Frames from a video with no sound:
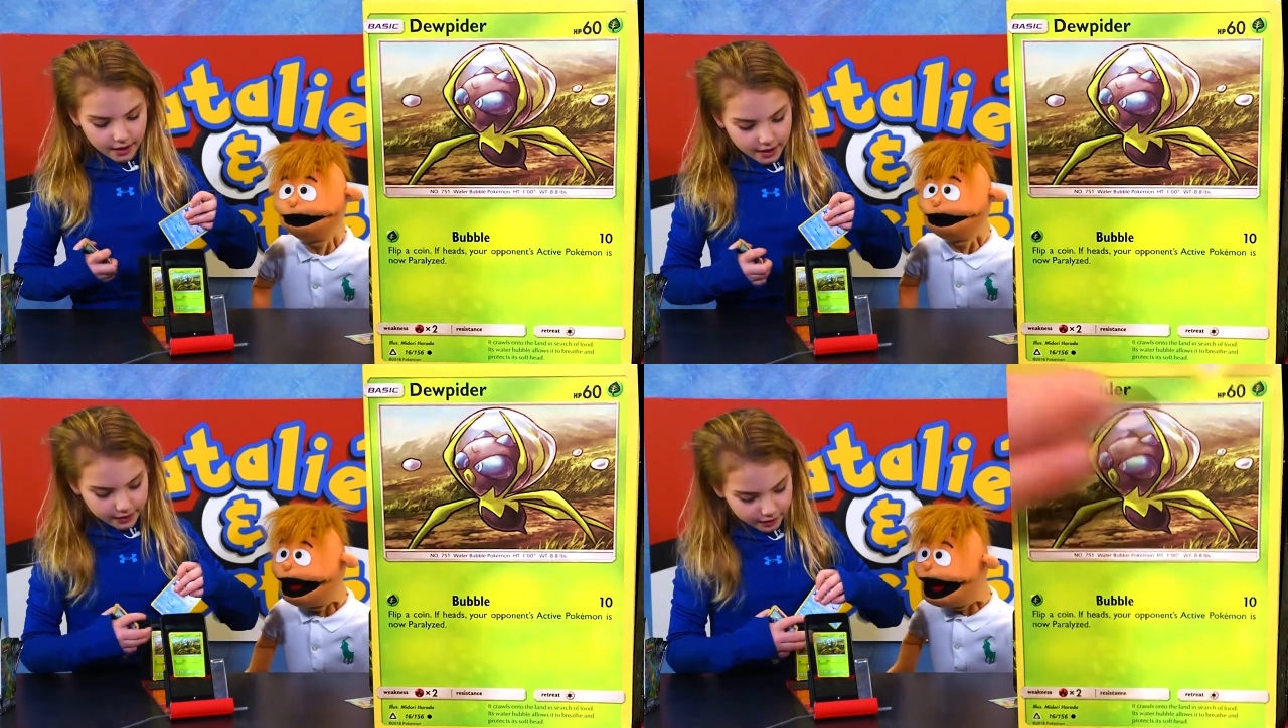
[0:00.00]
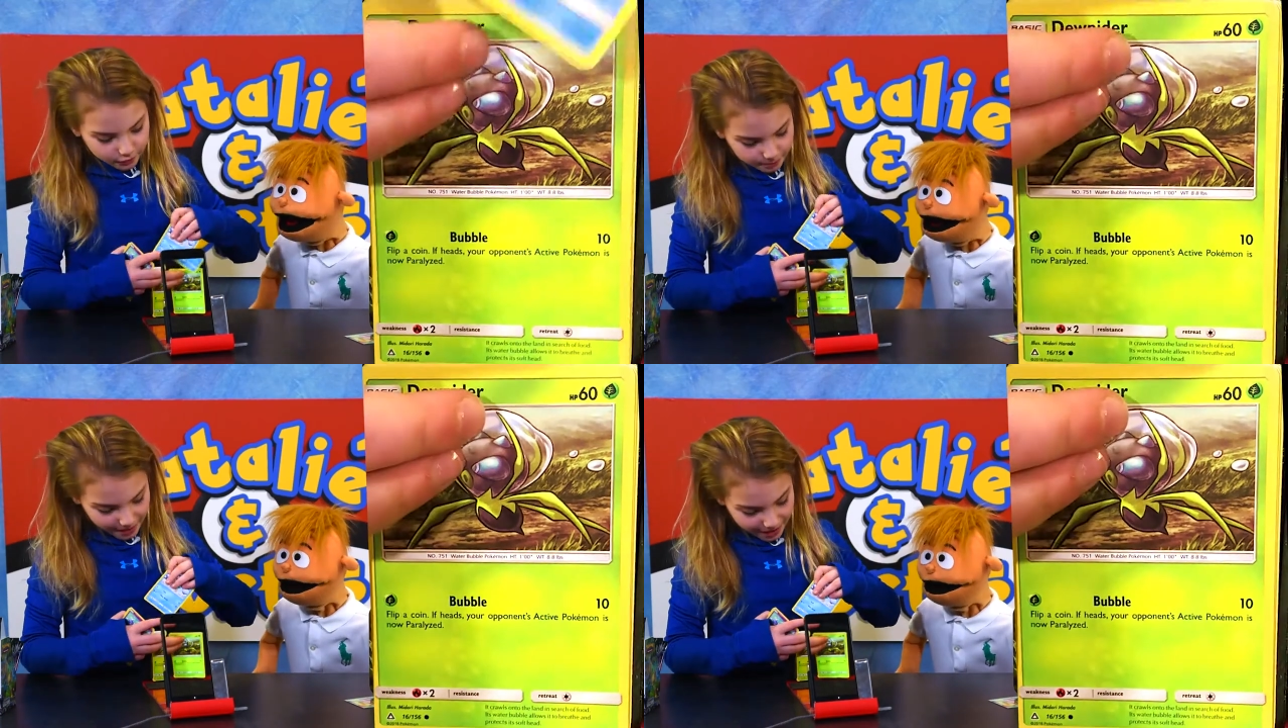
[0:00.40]
And in
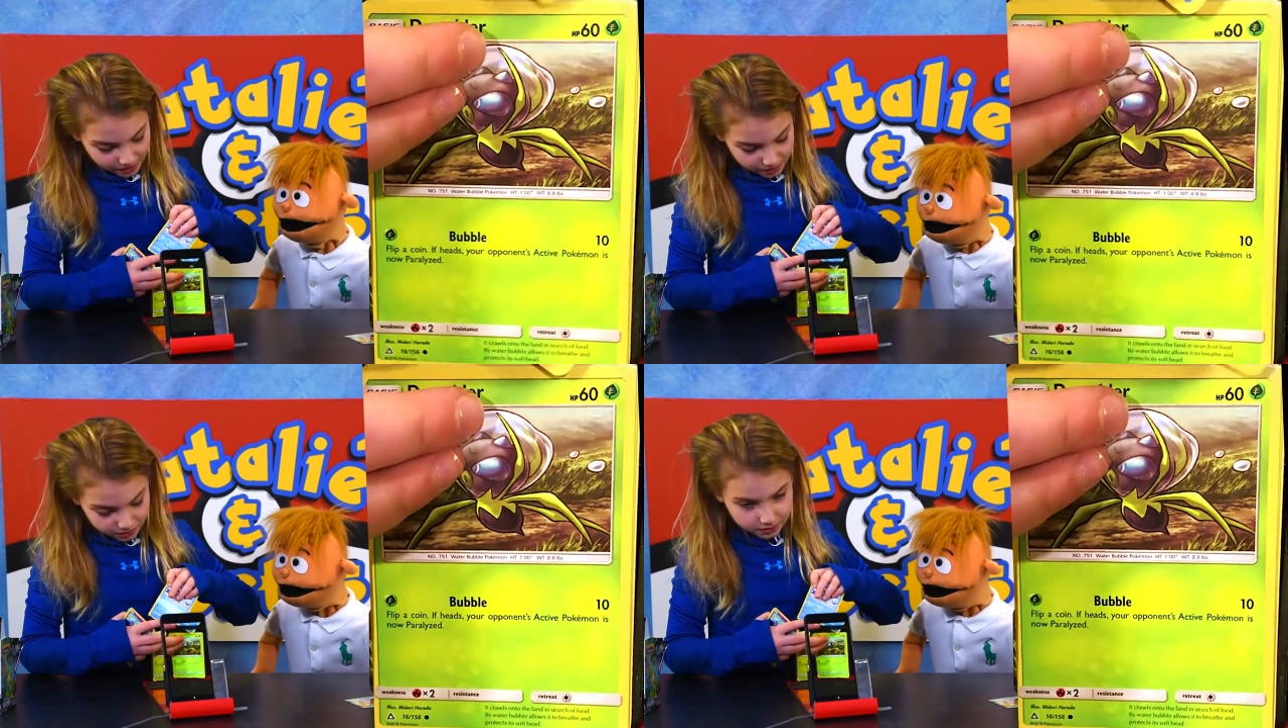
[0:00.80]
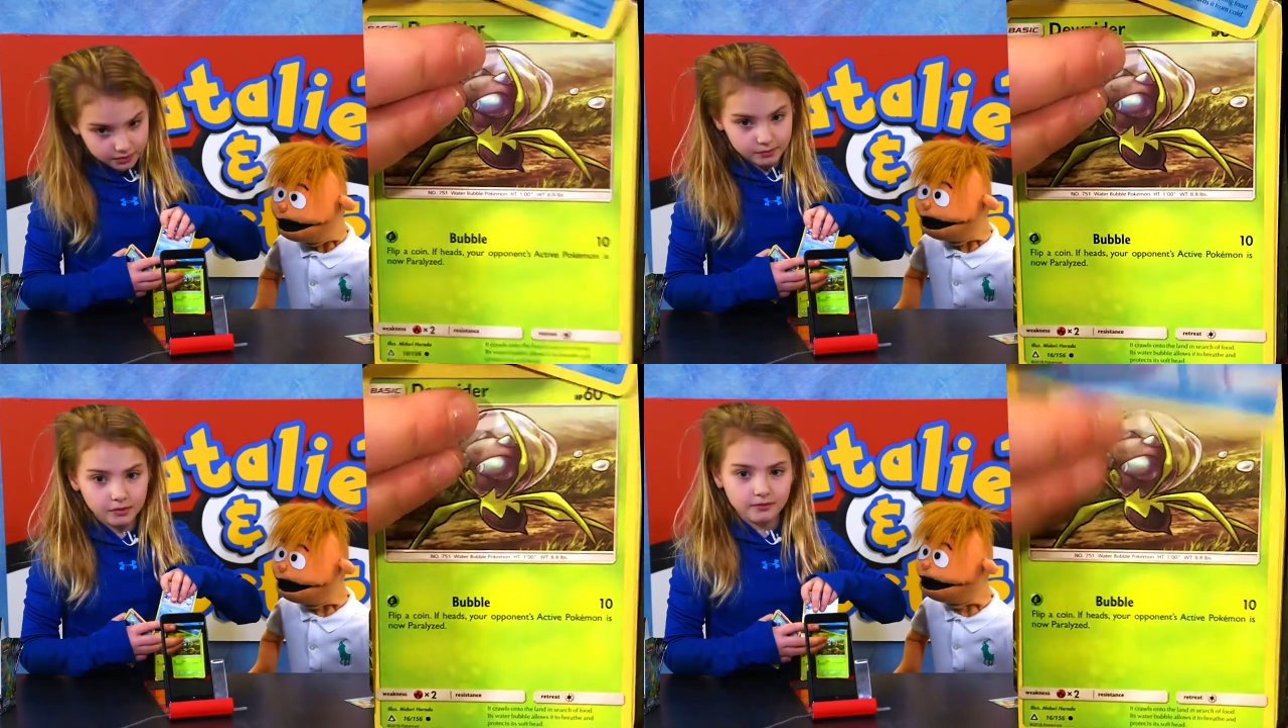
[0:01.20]
your pack.
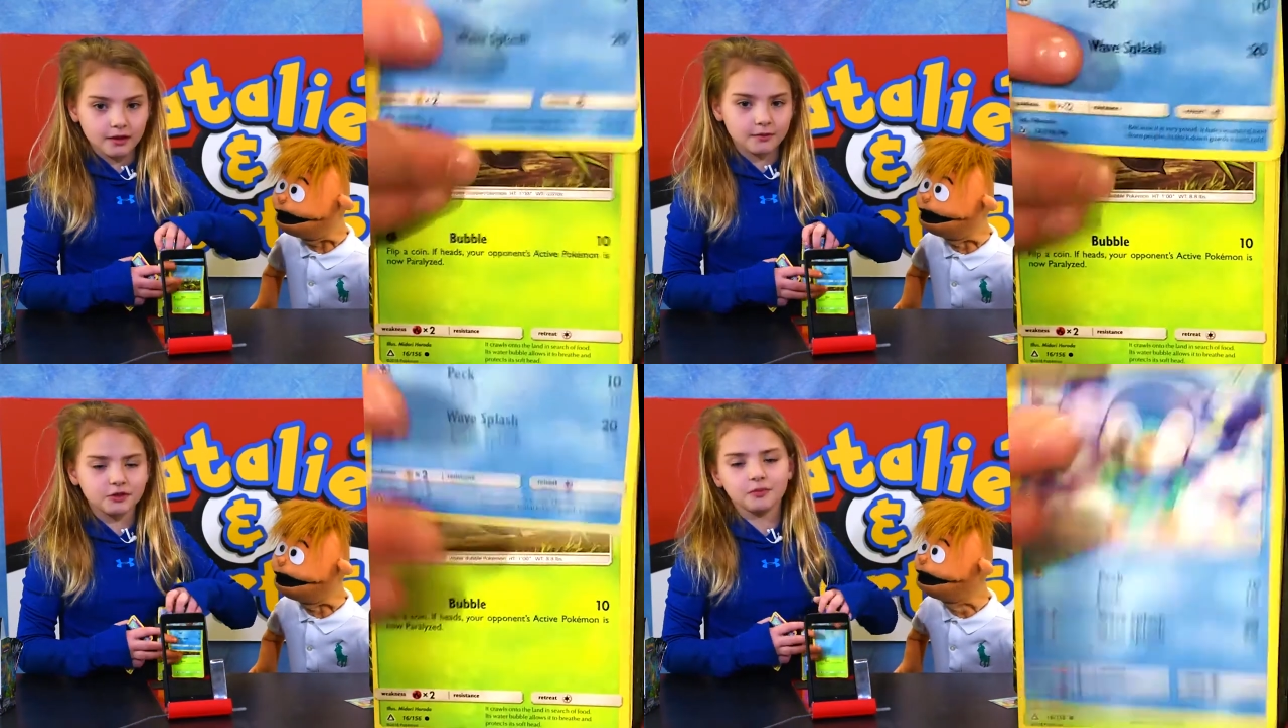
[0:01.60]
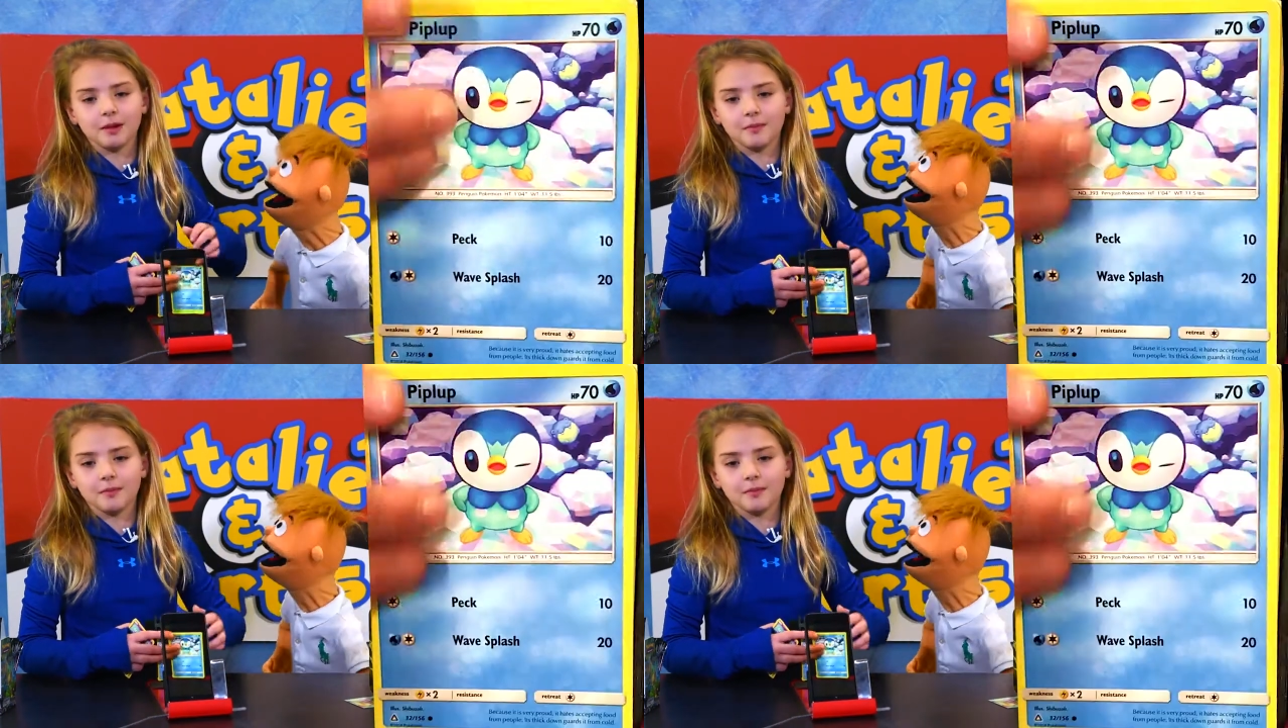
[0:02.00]
Well, that's what you mean.